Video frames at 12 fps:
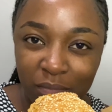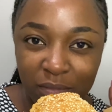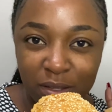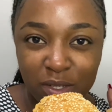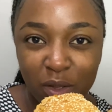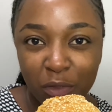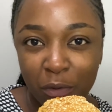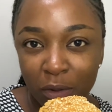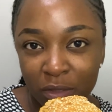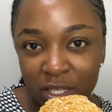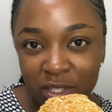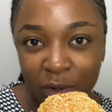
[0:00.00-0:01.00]
So throughout
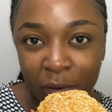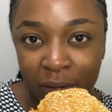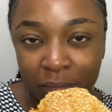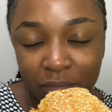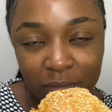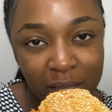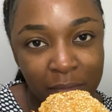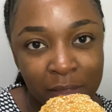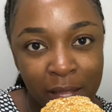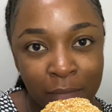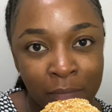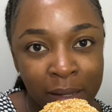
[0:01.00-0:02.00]
this story, keep
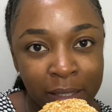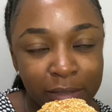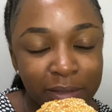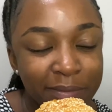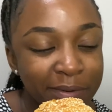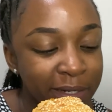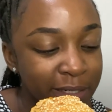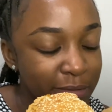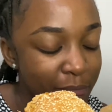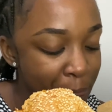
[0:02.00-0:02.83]
that in mind, right?